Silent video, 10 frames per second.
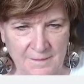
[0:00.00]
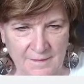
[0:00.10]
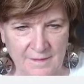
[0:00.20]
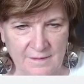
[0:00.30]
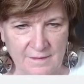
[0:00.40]

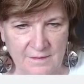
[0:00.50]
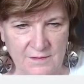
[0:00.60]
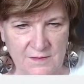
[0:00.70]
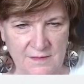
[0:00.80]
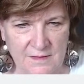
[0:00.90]
no, you
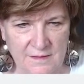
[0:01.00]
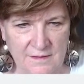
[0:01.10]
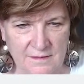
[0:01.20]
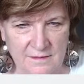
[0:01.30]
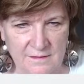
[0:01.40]
see here.
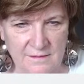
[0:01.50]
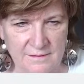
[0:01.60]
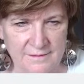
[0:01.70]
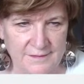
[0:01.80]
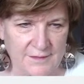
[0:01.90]

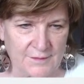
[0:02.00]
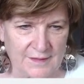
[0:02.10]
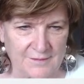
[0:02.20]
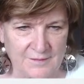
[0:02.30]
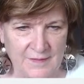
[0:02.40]
Oh well.